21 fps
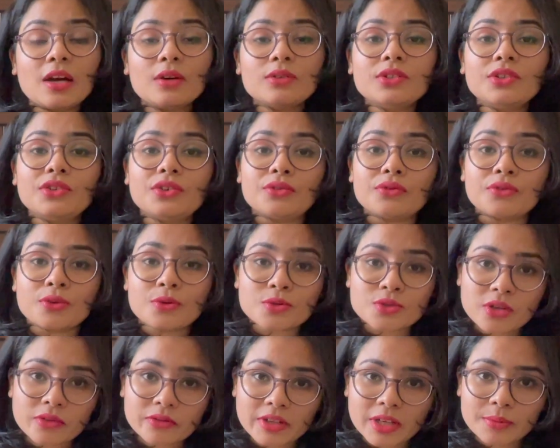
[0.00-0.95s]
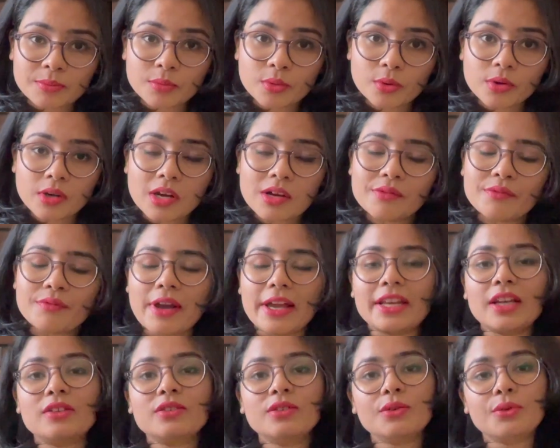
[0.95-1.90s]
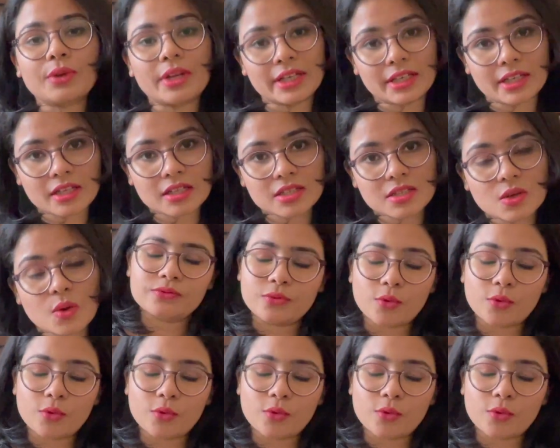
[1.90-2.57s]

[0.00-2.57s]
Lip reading: out the reviews of that book, find out the ratings.